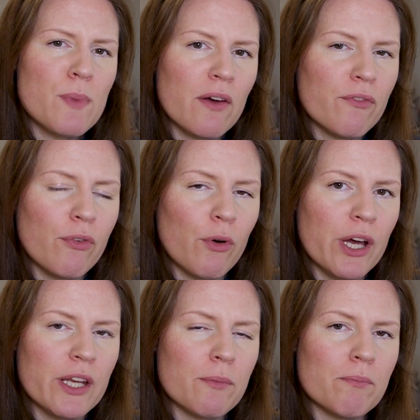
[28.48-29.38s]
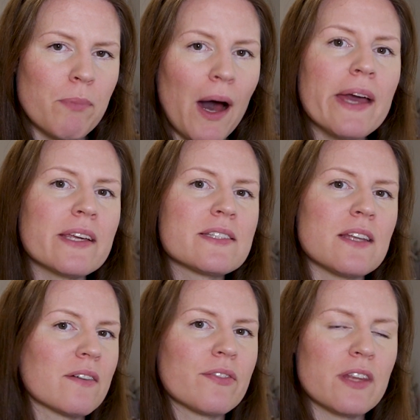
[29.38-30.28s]
me avoid buying
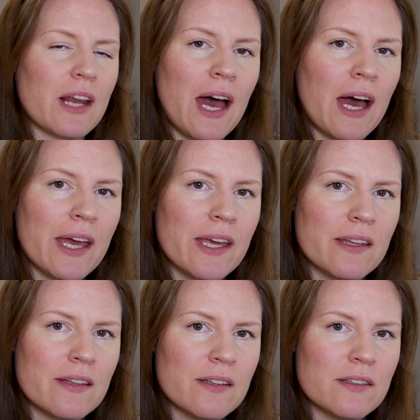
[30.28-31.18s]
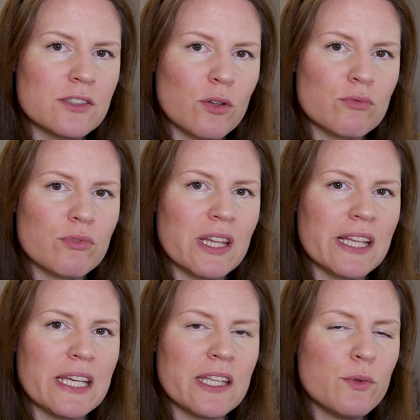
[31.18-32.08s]
stuff that I don't
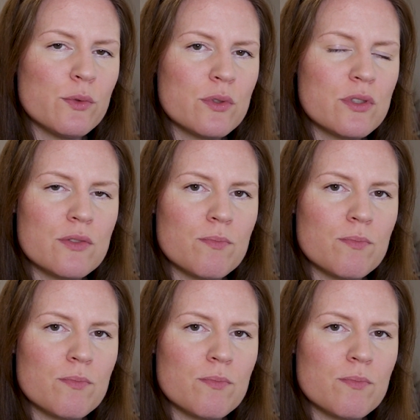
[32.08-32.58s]
really use